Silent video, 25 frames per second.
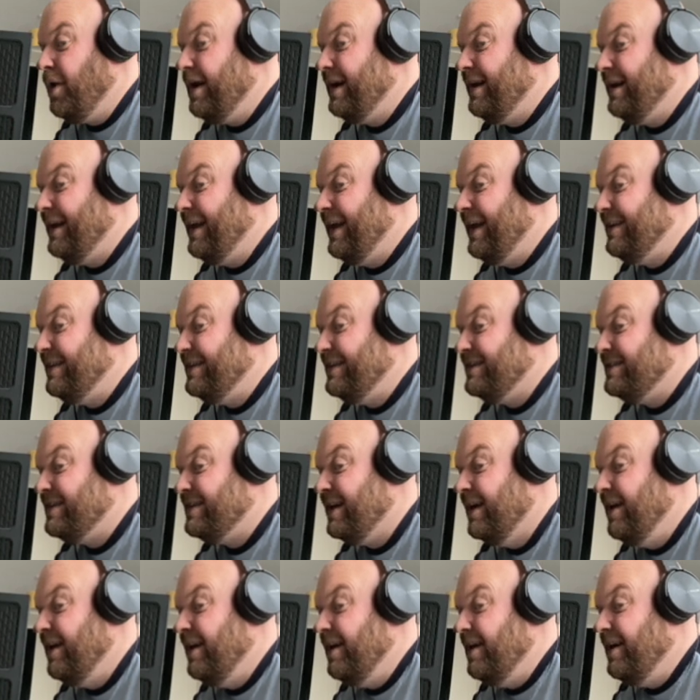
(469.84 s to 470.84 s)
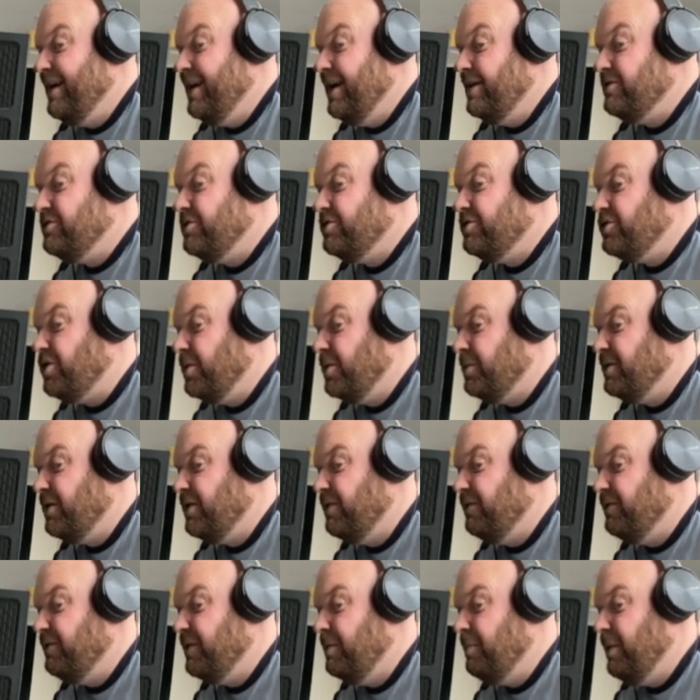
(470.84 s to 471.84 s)
little edit, just chopped
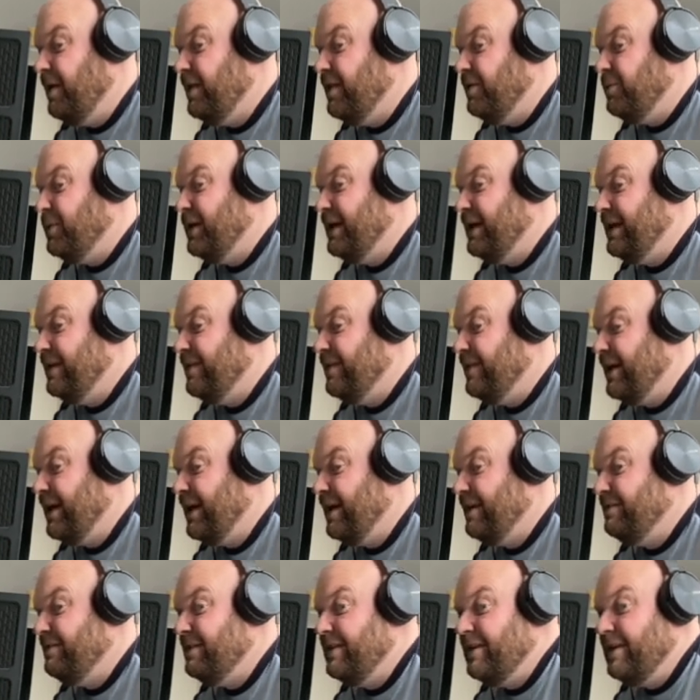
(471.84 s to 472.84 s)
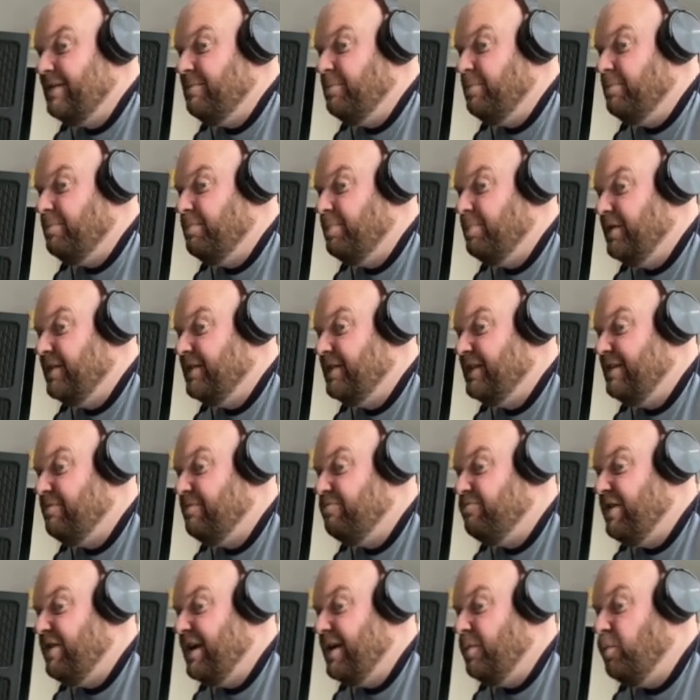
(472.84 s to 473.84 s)
off the bit that I didn't
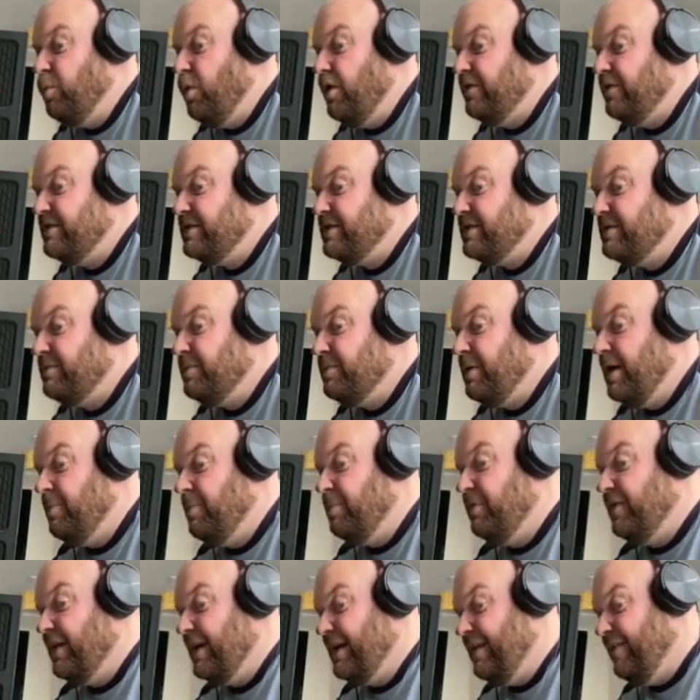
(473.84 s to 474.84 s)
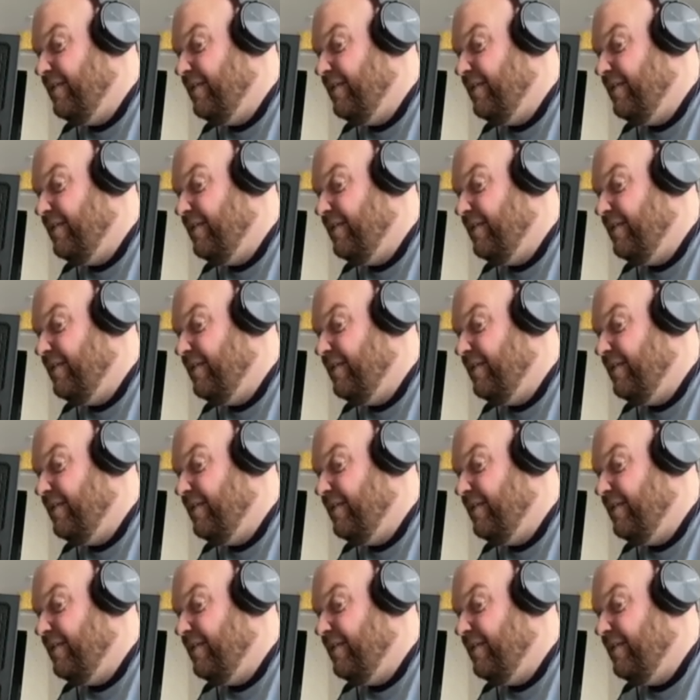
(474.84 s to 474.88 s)
really want. Put that in